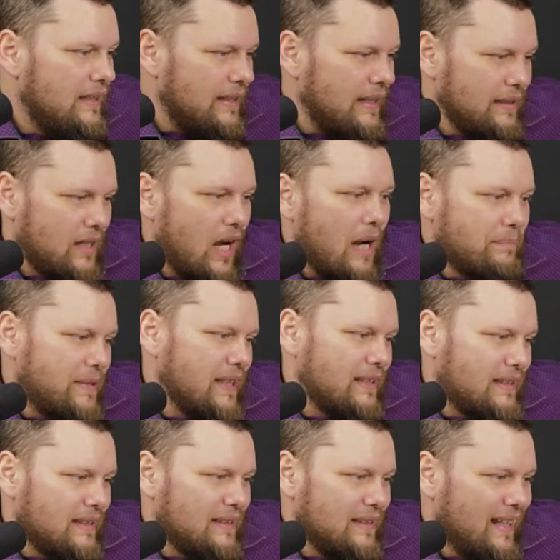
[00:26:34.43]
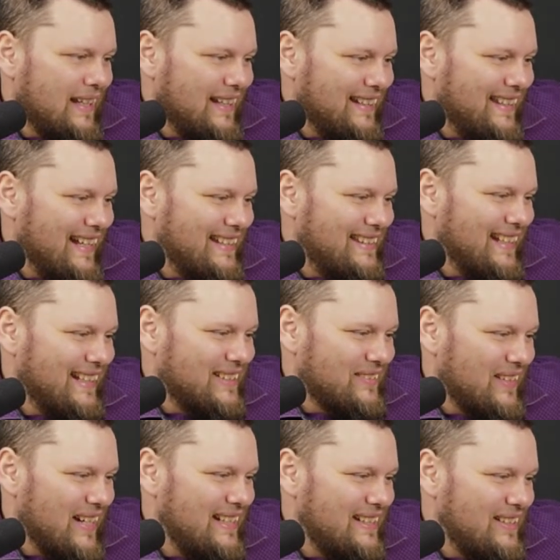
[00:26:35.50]
Yeah, Coptic.
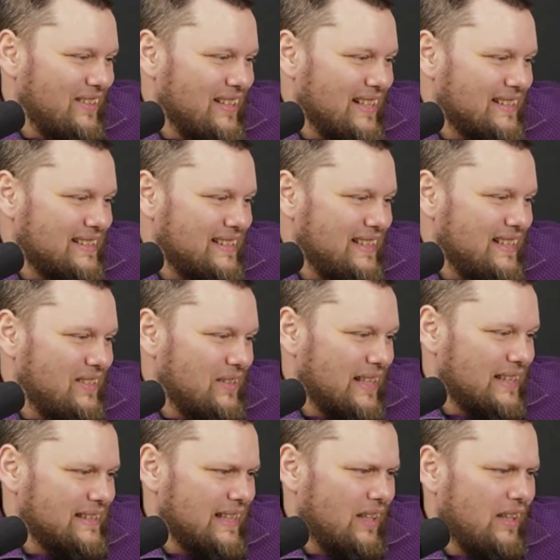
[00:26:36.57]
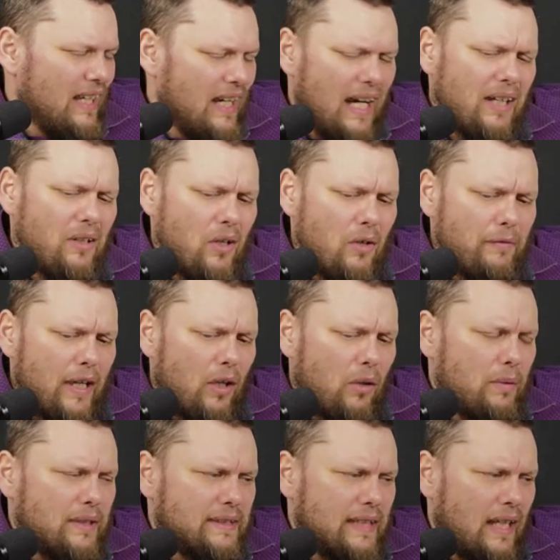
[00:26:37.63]
That's right. Codex C, Codex L. I don't know if L
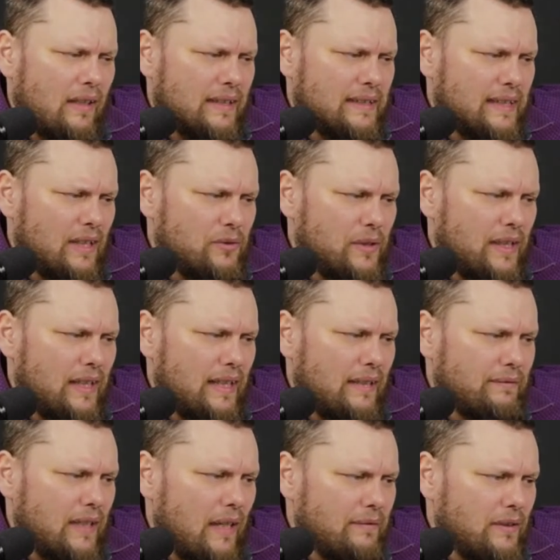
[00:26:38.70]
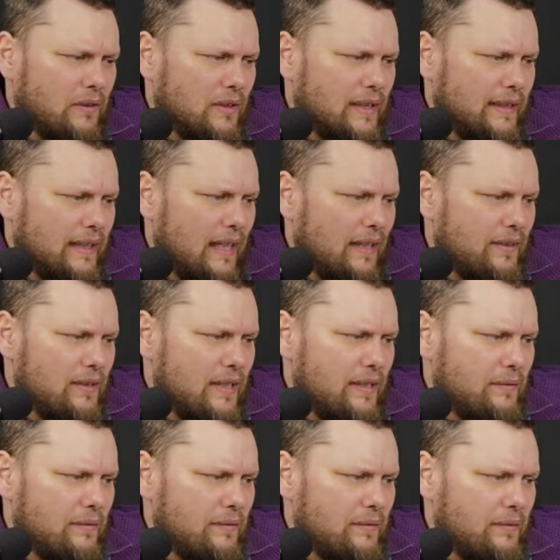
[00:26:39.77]
was Alexandrian. I have to look at that.
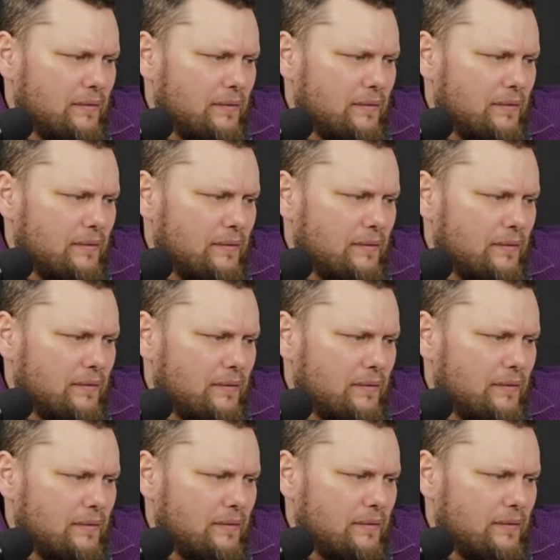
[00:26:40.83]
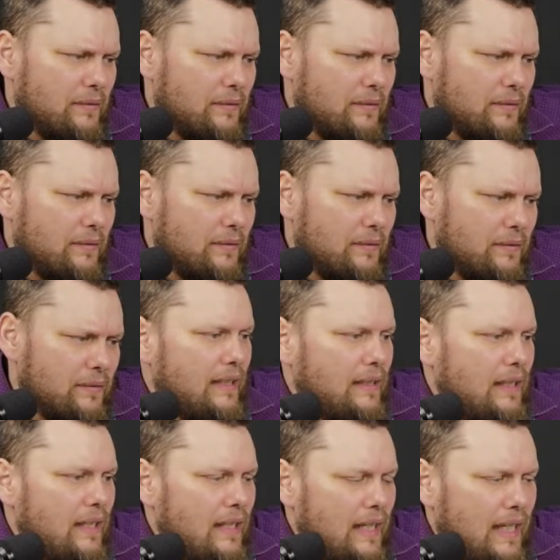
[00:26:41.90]
33 is definitely Alexandrian. But yeah,
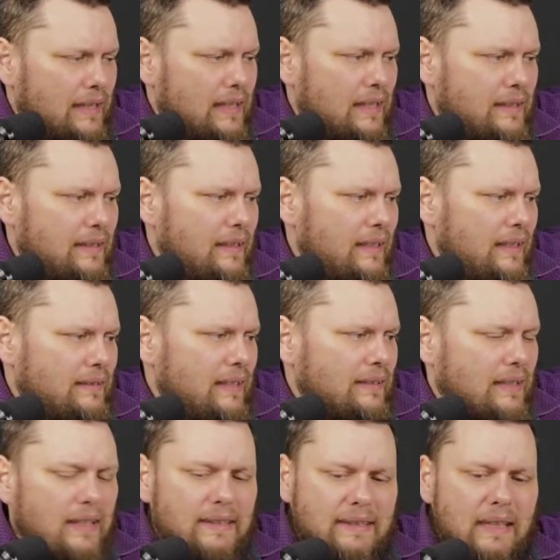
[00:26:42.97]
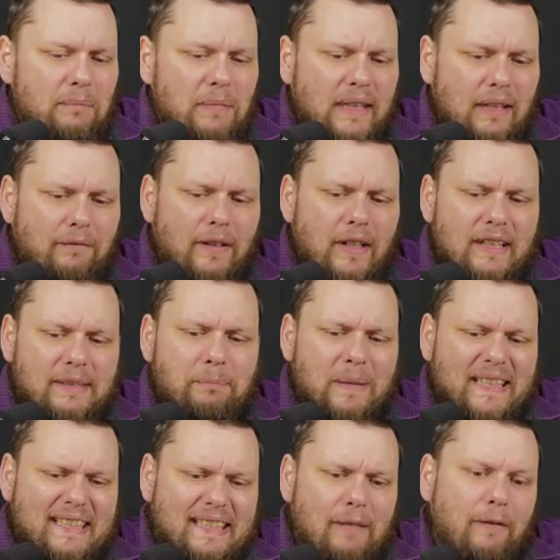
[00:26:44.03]
it does seem like a very
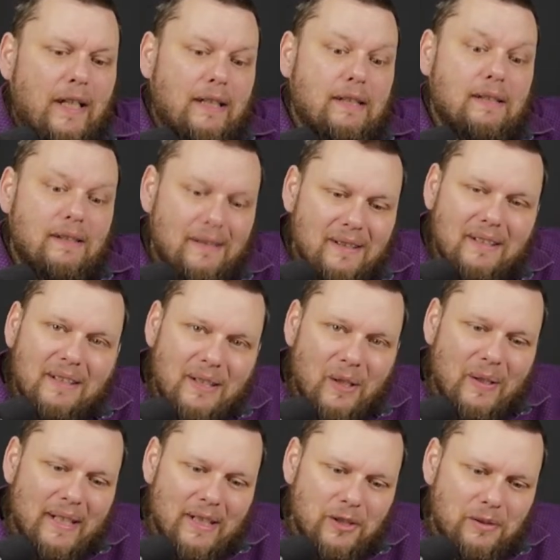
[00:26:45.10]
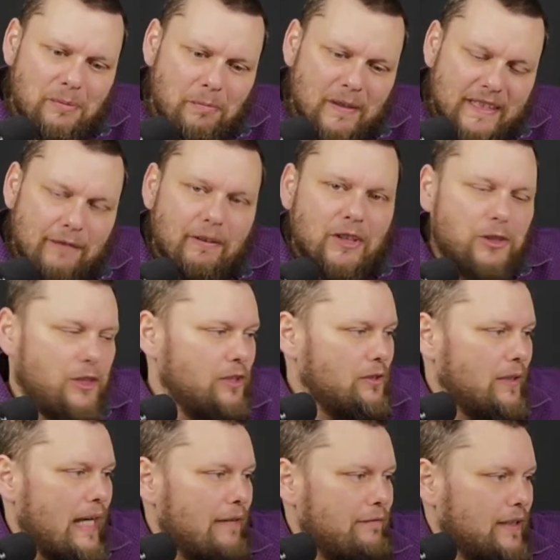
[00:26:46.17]
specific, in a specific
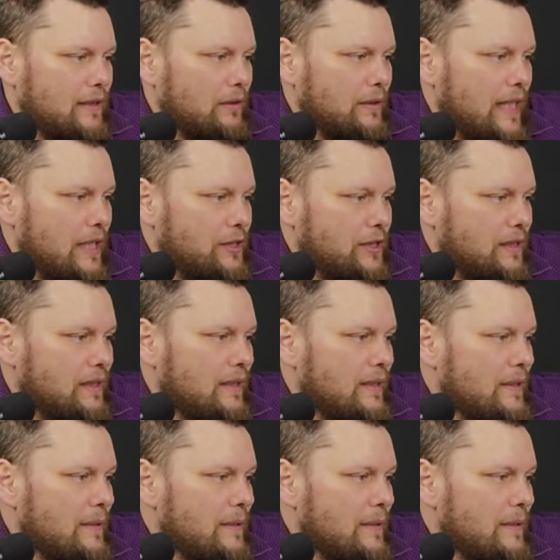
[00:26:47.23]
geographic location.